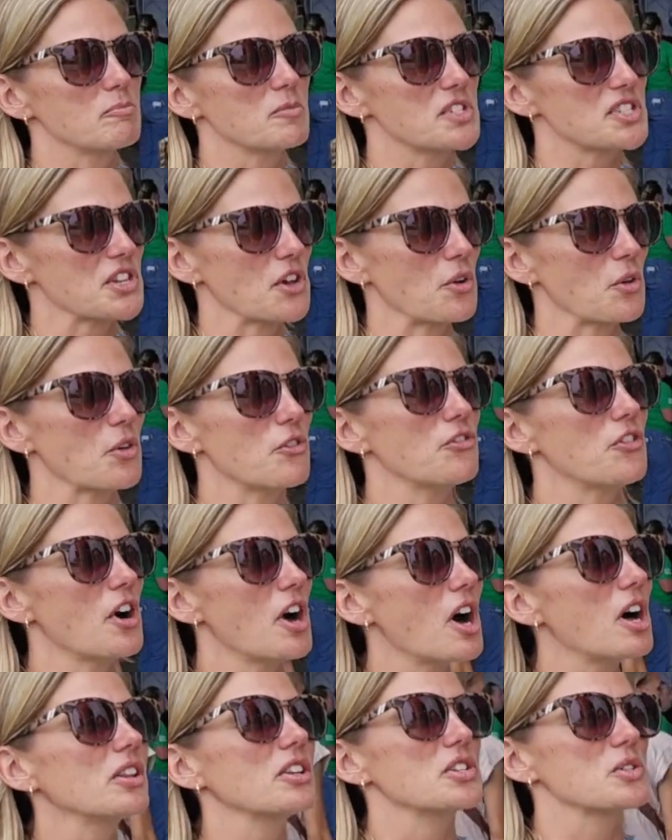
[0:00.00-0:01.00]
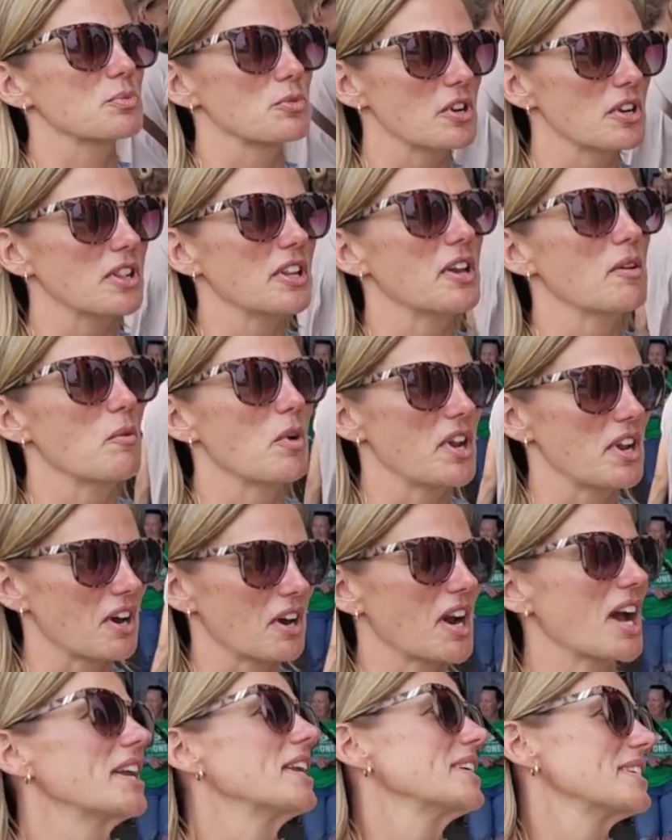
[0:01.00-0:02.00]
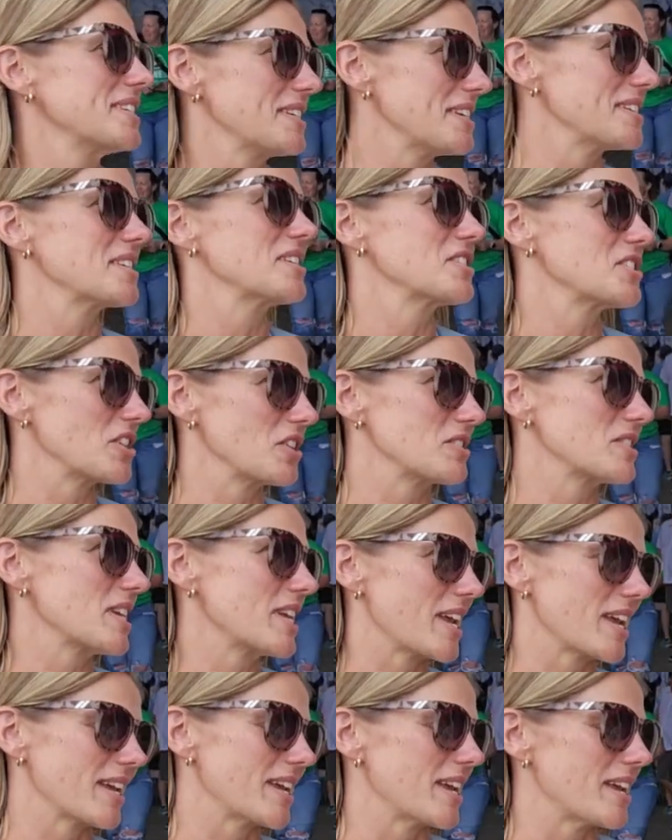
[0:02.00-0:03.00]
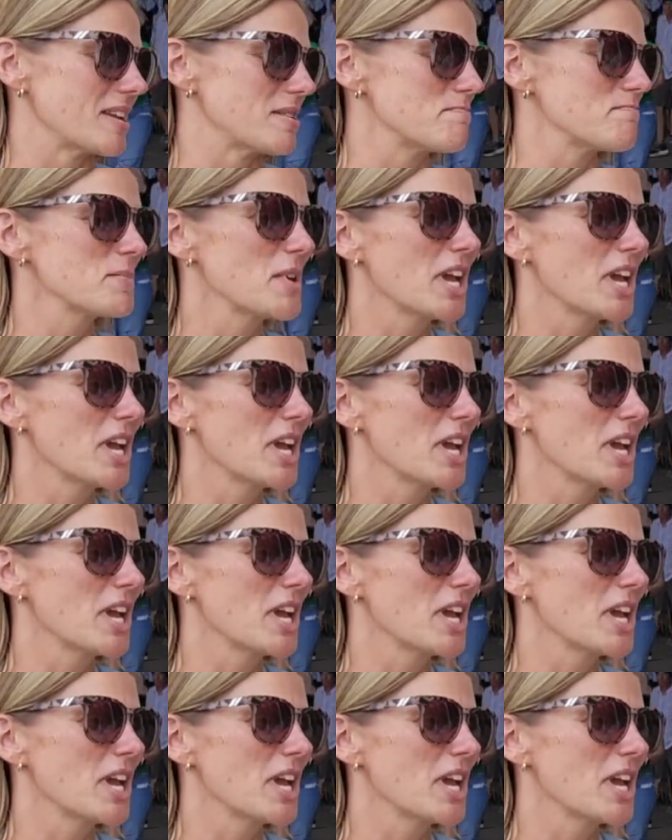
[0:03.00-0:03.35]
So the fall is really when our hunting seasons start to kick in.